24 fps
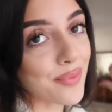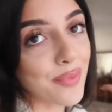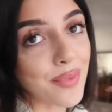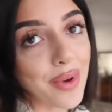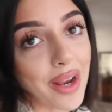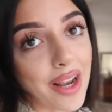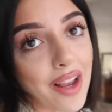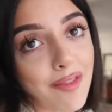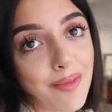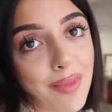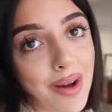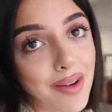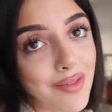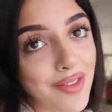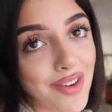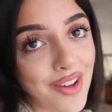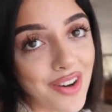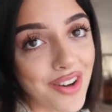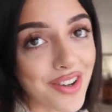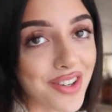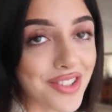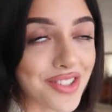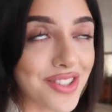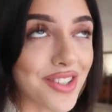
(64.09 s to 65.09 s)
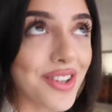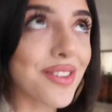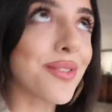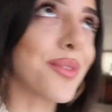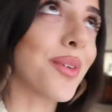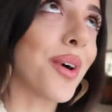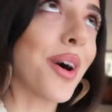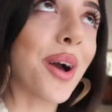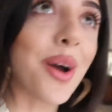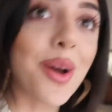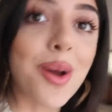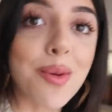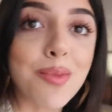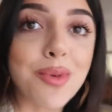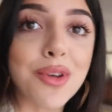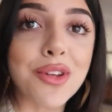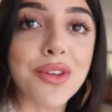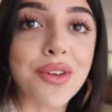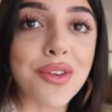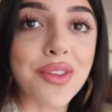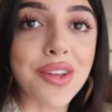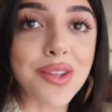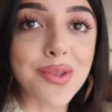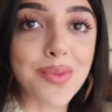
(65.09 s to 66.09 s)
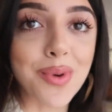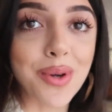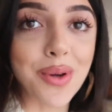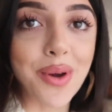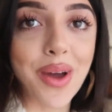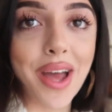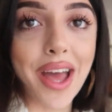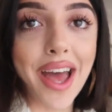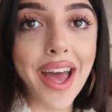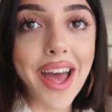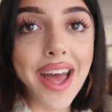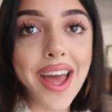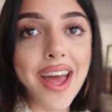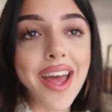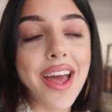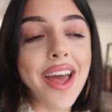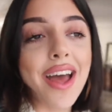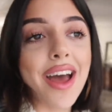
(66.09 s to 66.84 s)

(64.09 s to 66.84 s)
we love my vlogs. Well, I hope you do, that's why you're here.